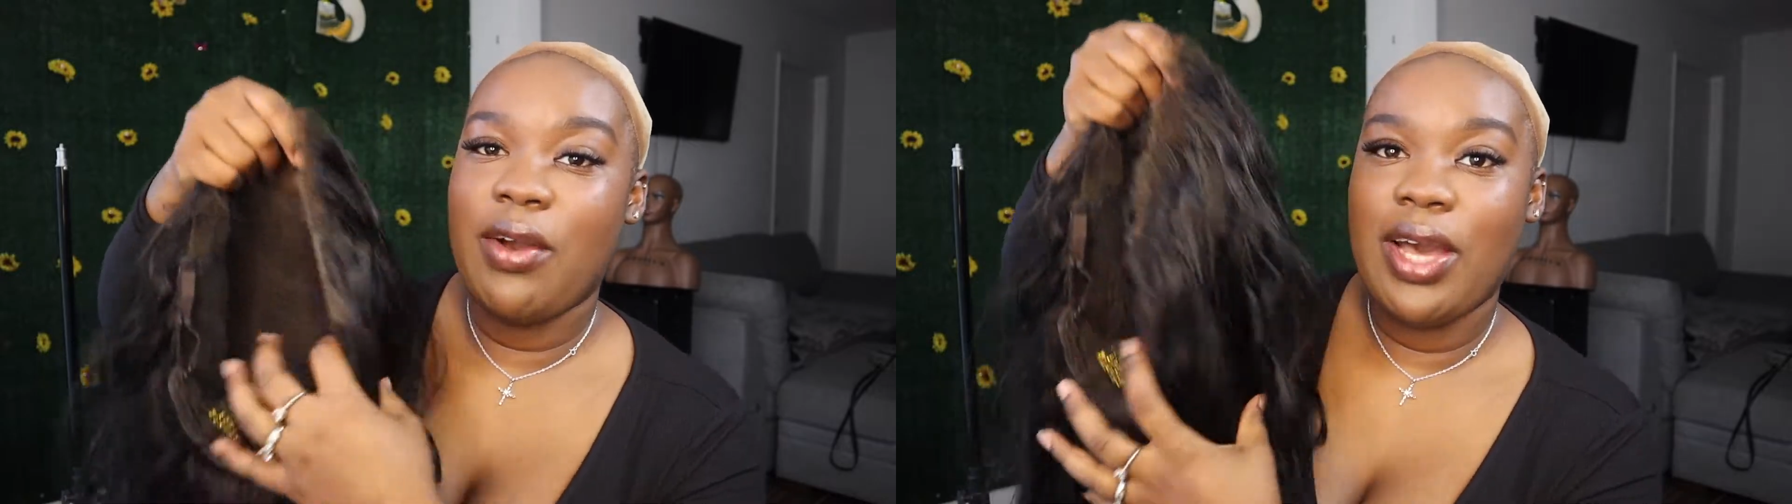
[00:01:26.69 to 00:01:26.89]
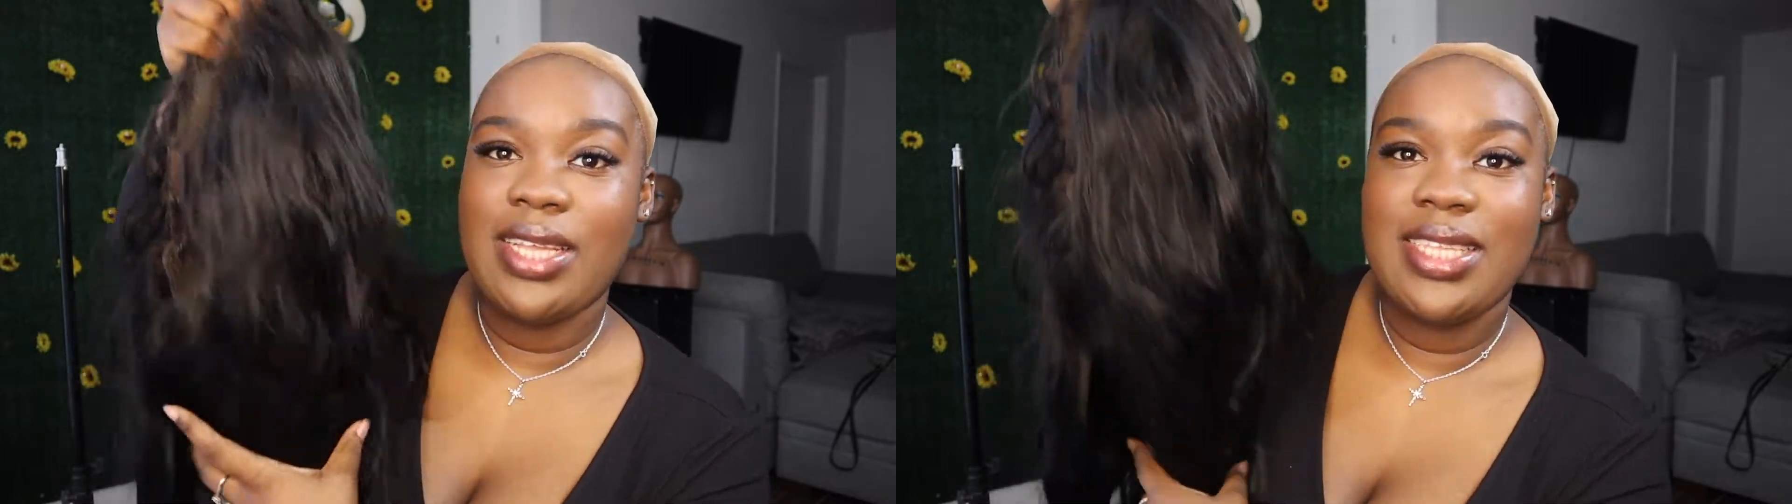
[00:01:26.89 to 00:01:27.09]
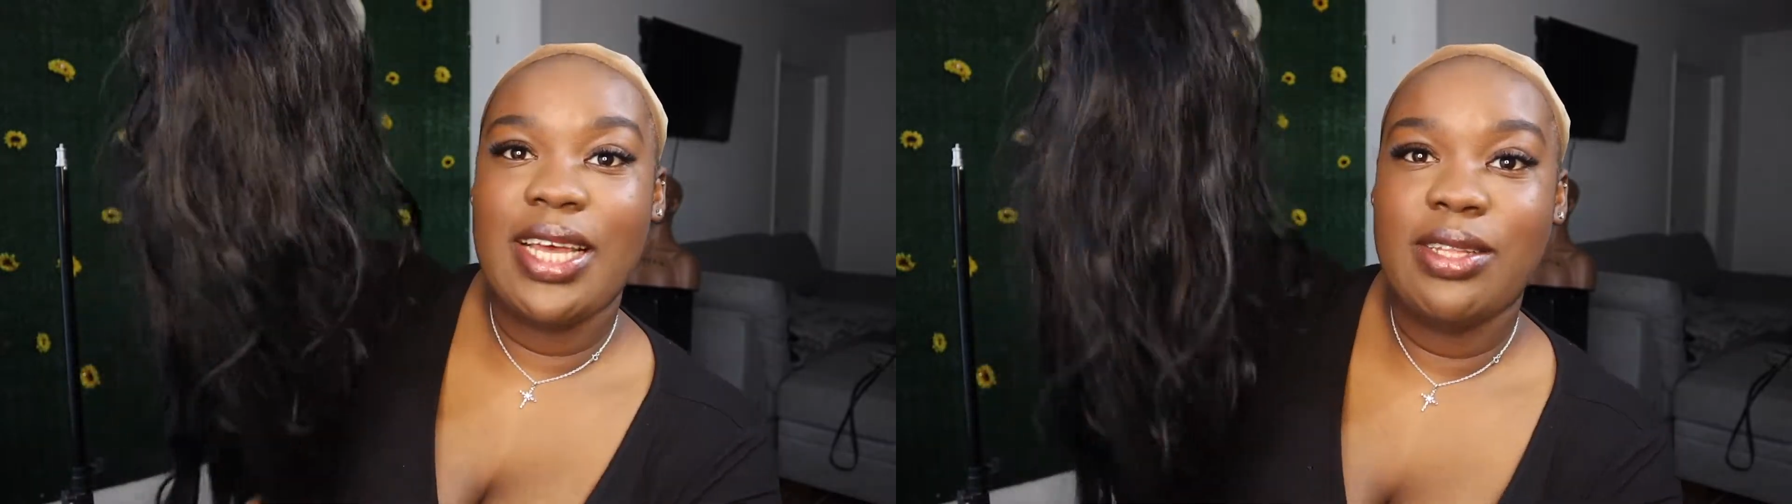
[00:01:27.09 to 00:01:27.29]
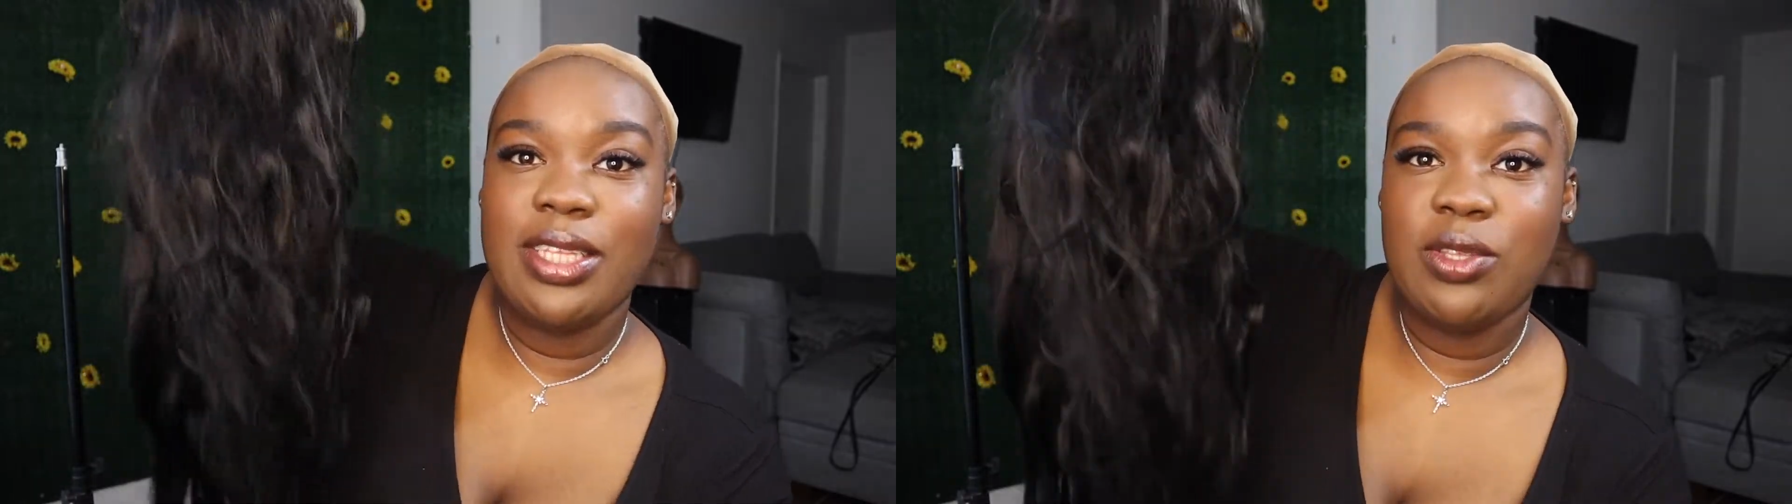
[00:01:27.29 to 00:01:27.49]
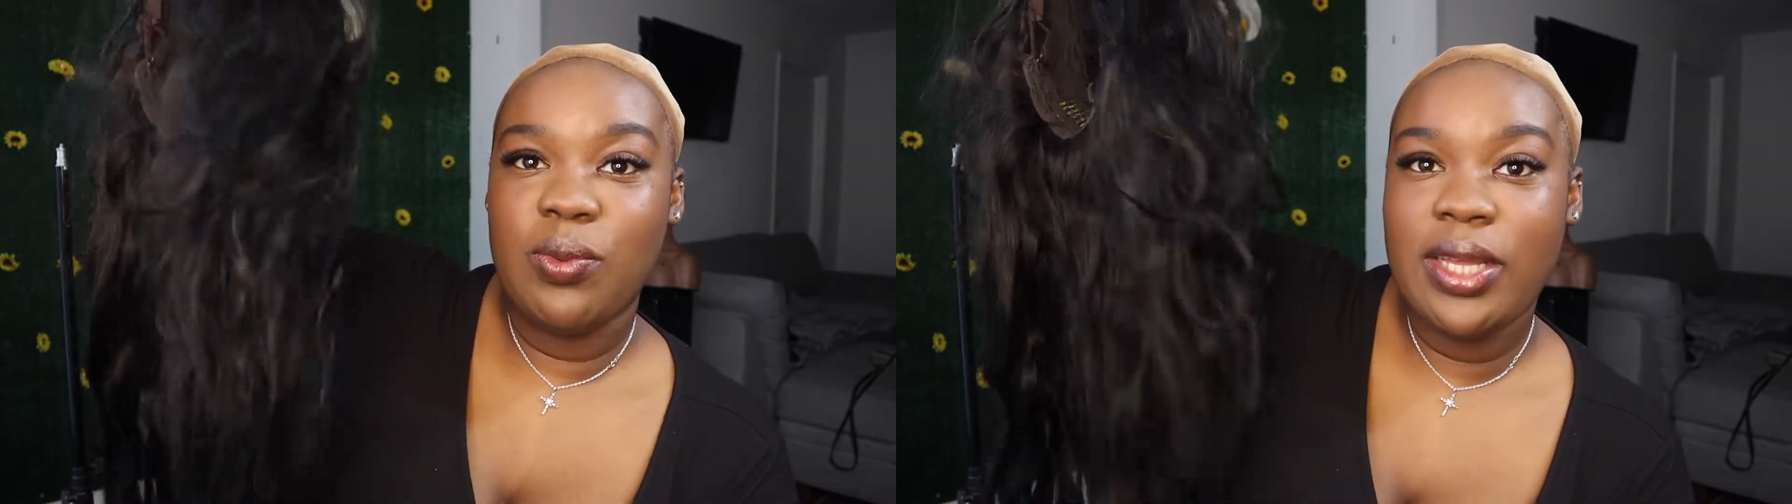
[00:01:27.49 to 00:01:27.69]
I styled
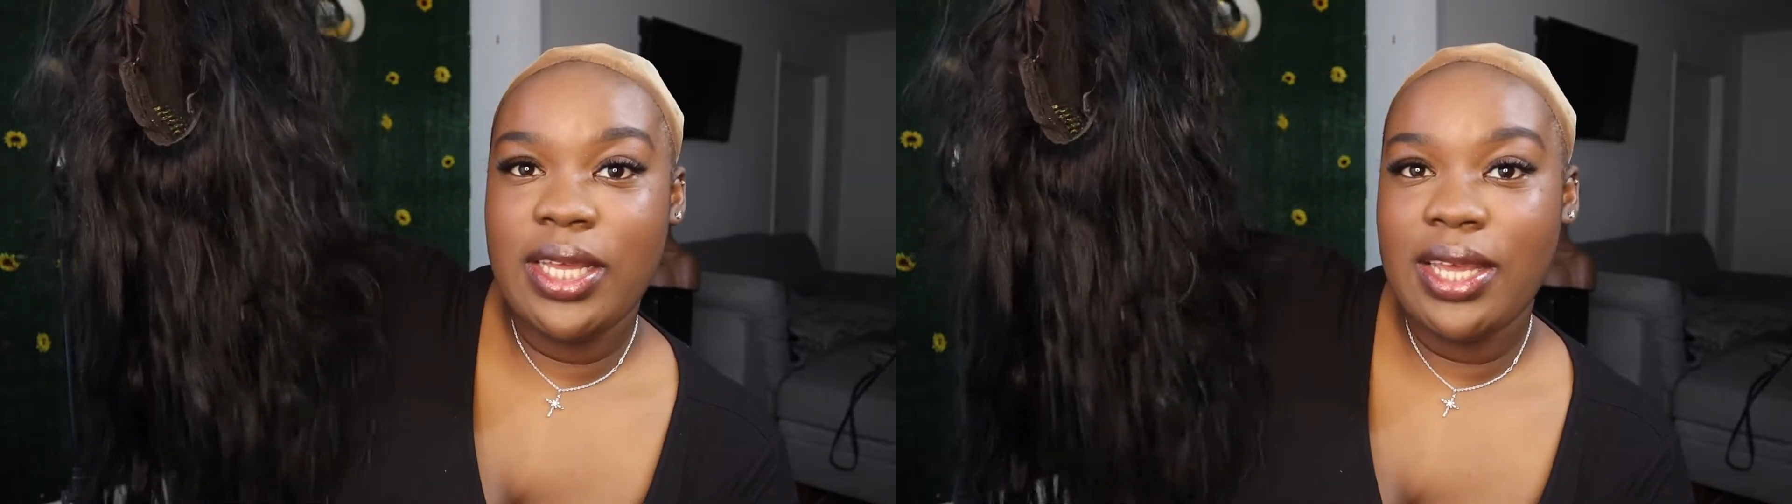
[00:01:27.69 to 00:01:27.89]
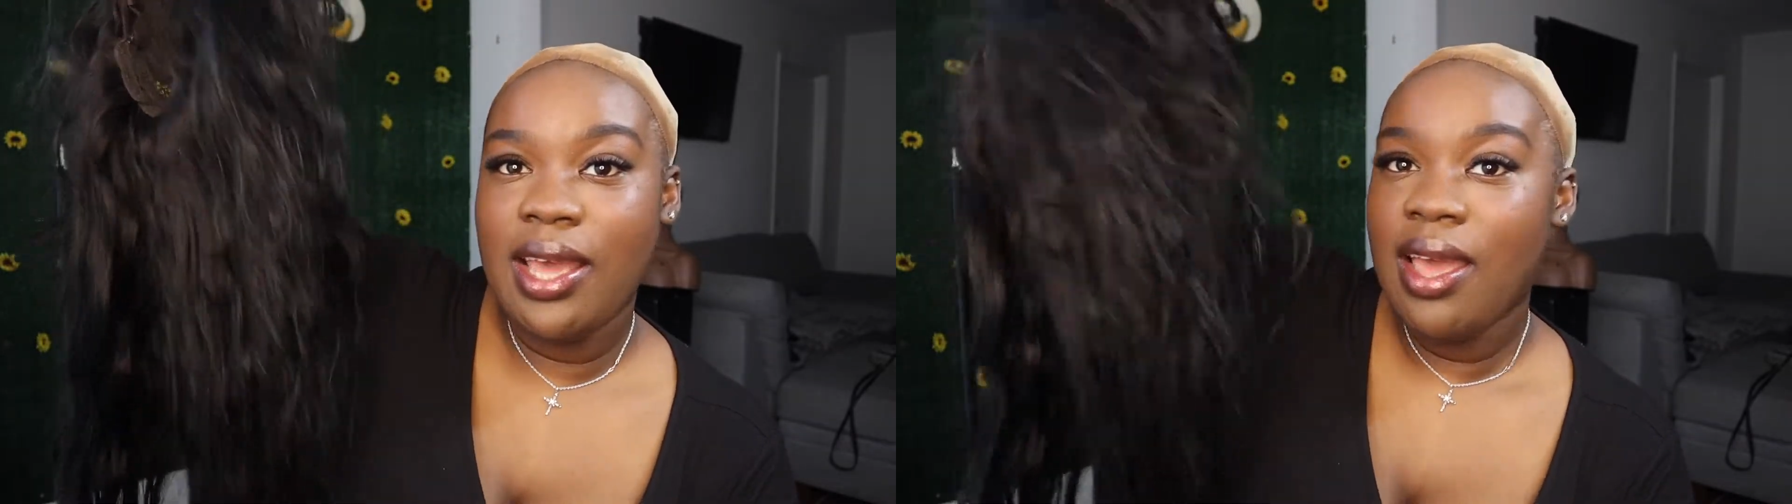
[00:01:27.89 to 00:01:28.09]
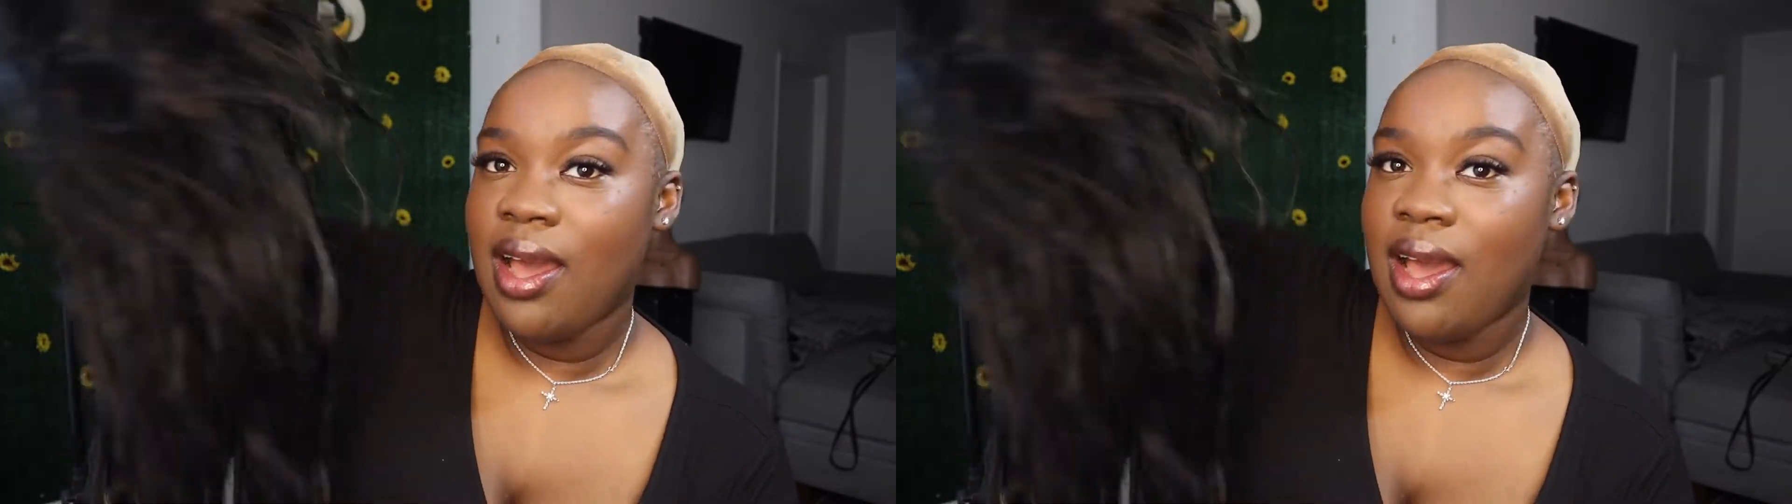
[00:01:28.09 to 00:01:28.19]
this wig.